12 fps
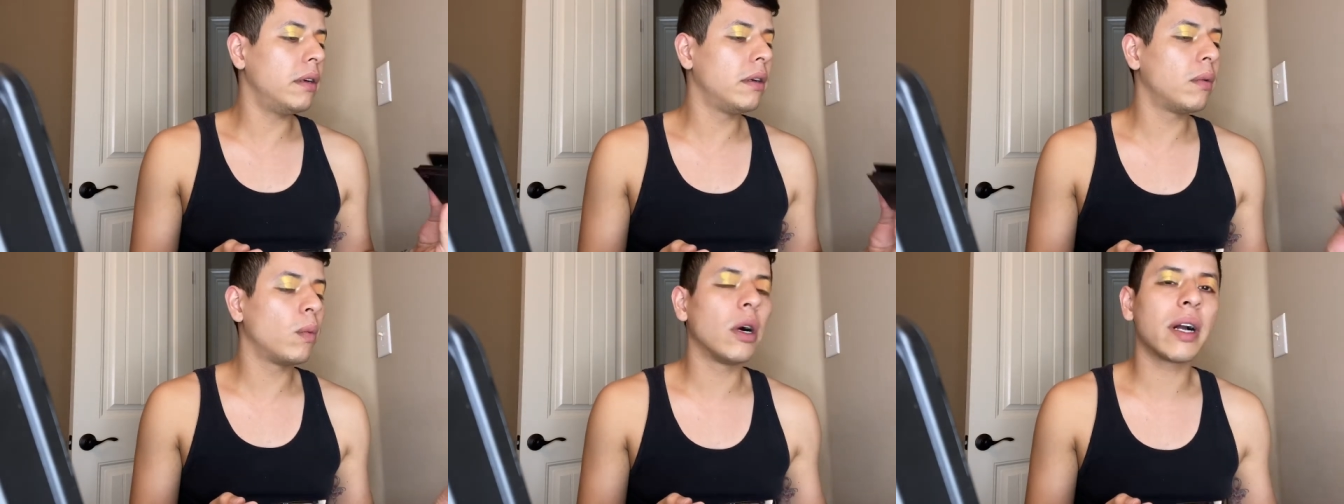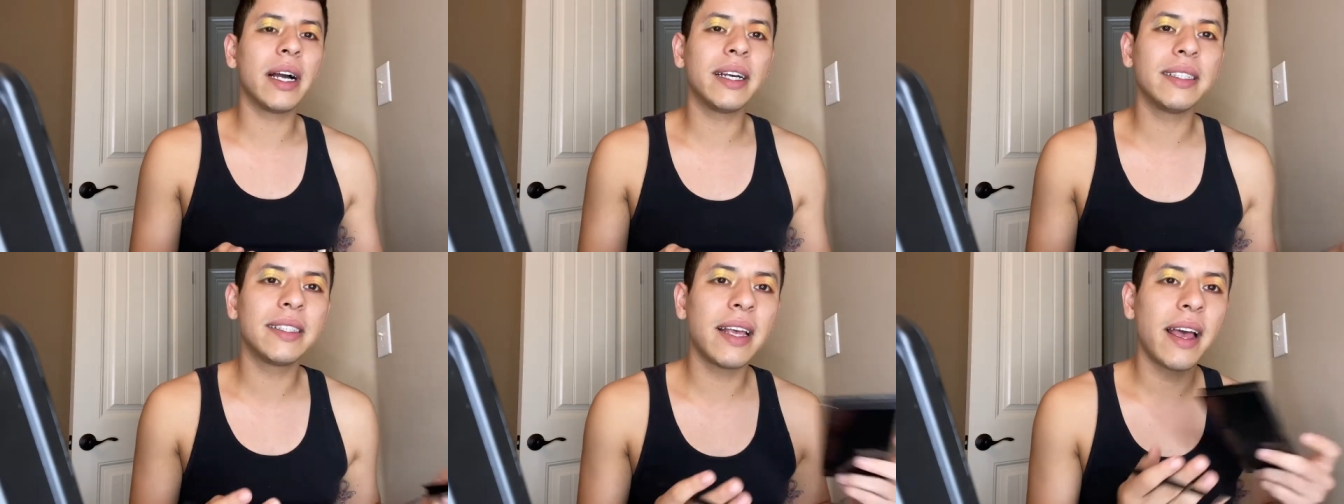Well
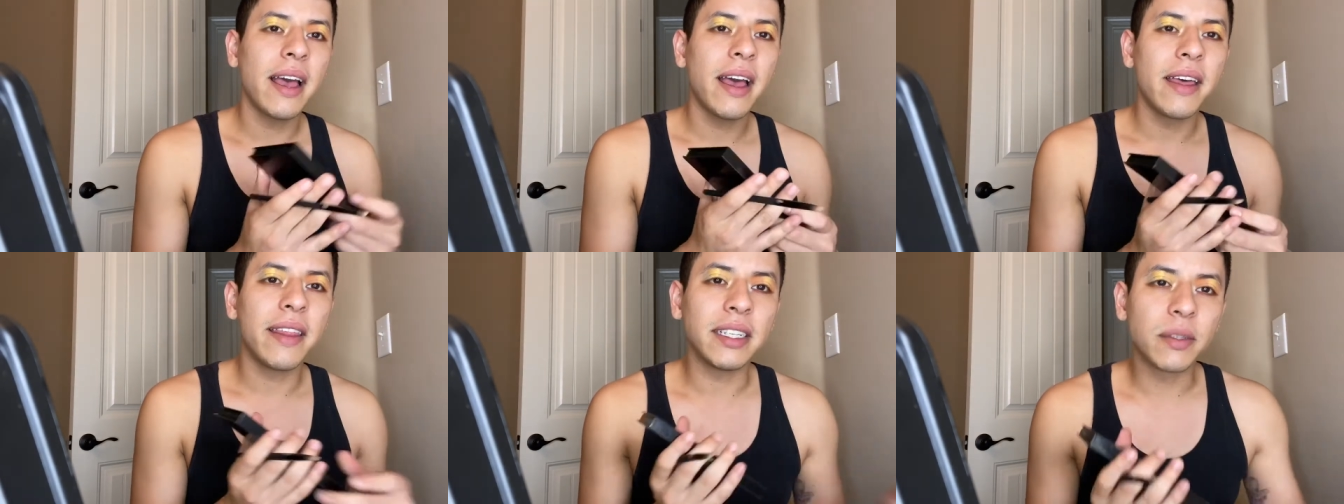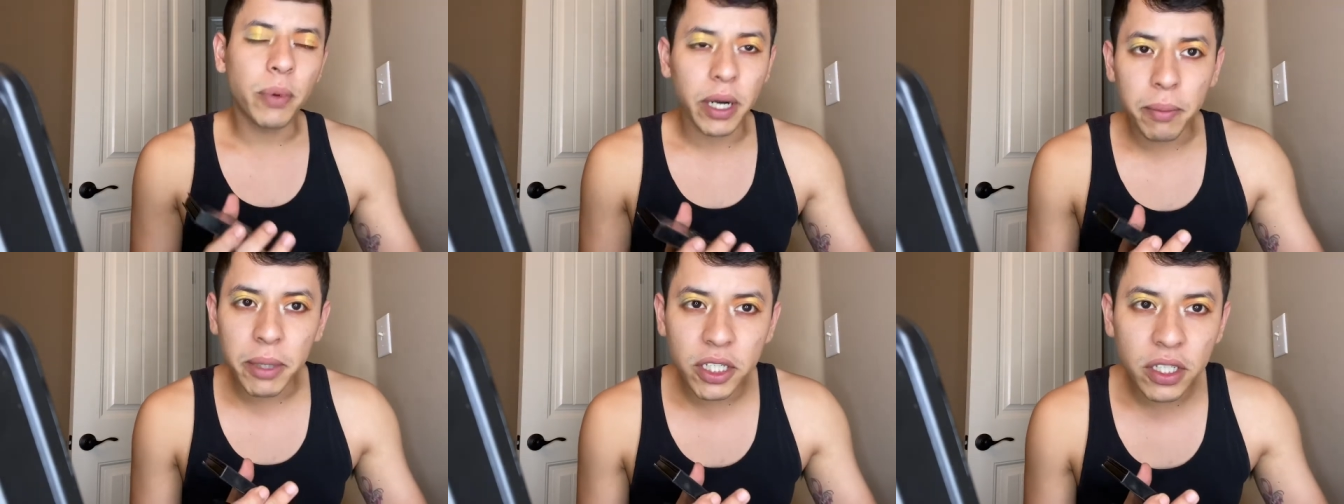guys, that's pretty
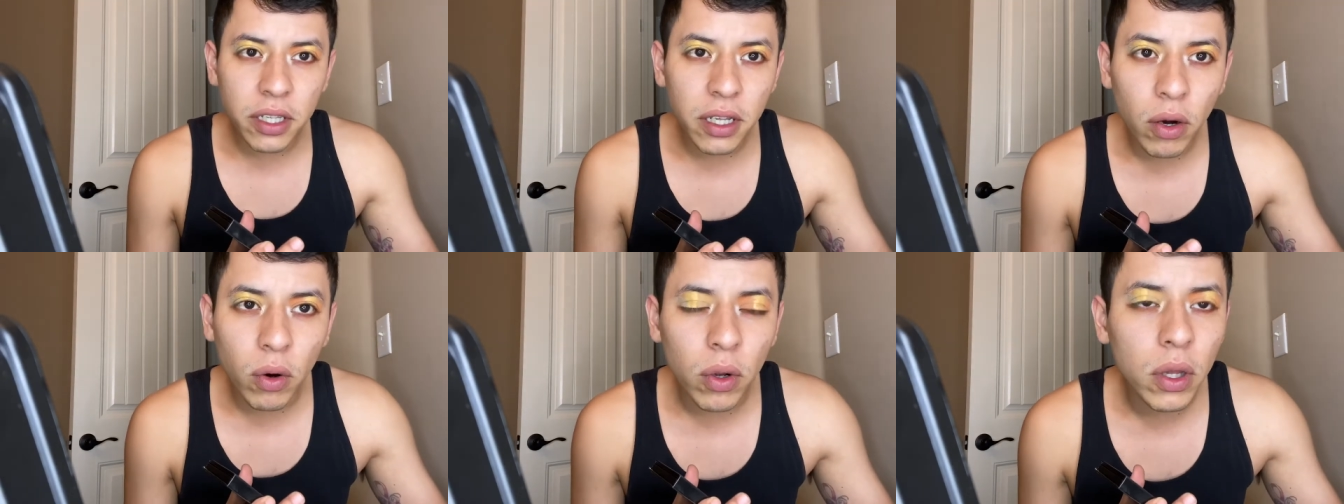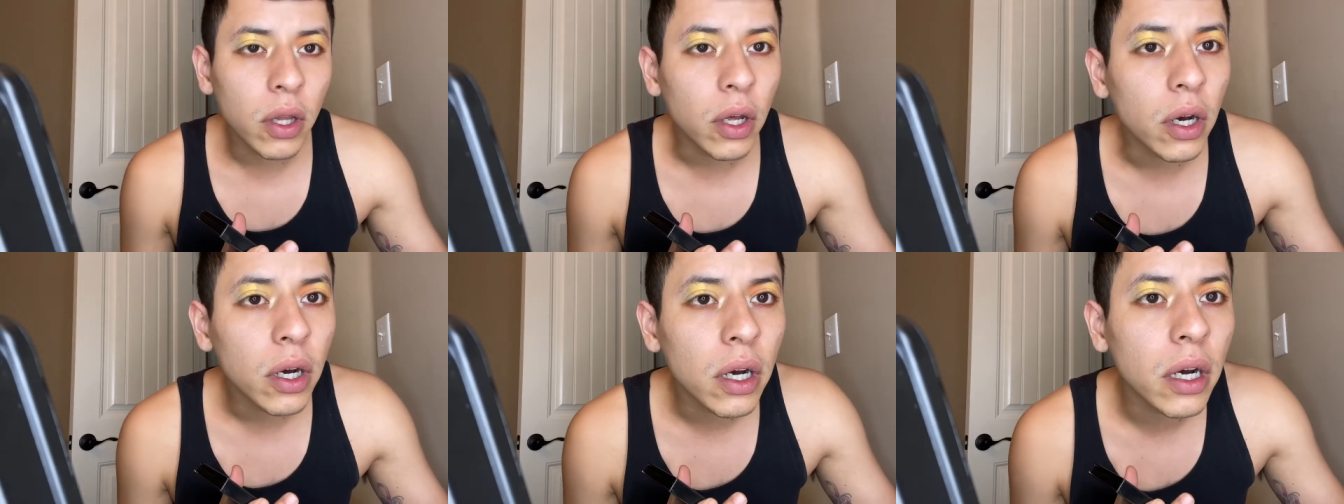much the whole
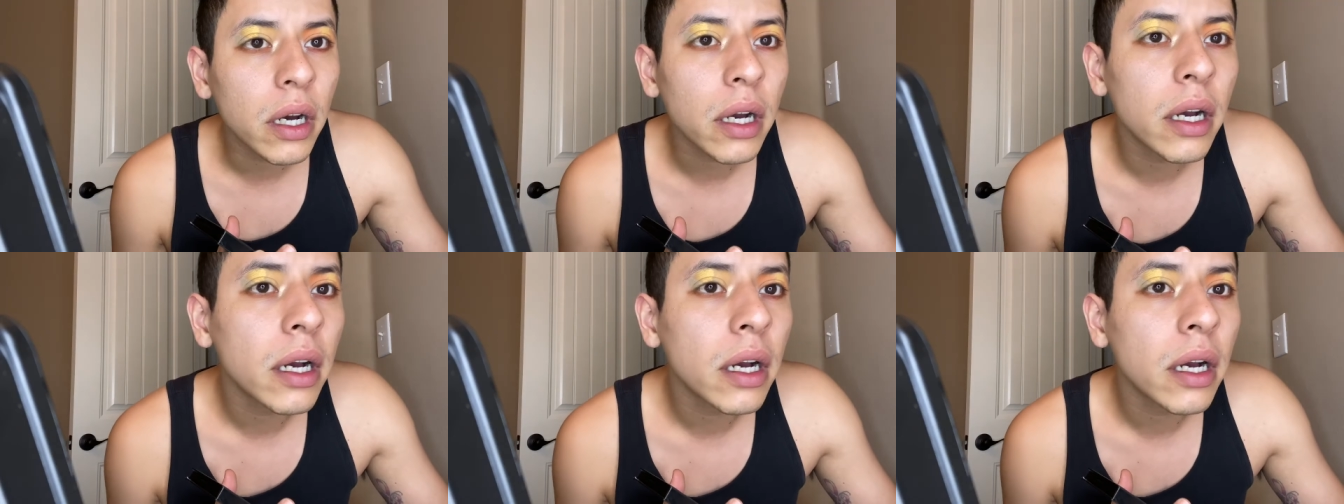look.